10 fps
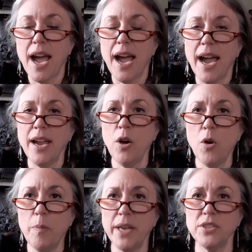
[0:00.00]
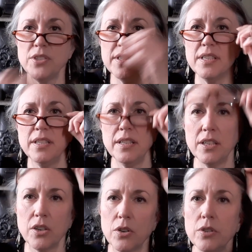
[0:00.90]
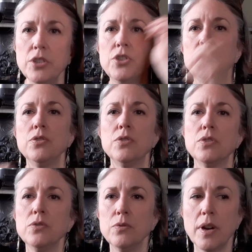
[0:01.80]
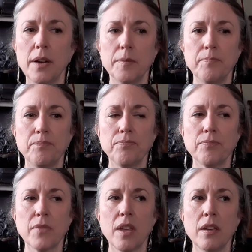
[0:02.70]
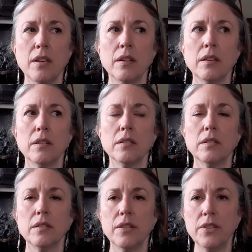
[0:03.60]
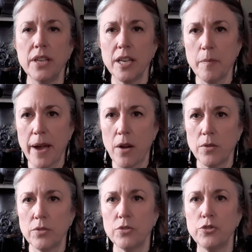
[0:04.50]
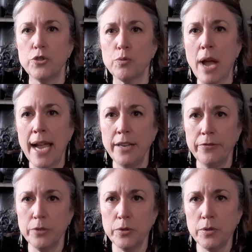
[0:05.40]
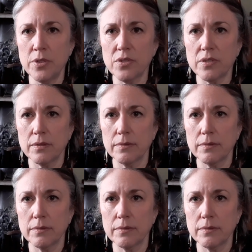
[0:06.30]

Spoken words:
I hope I just encouraged you to think about dried foods.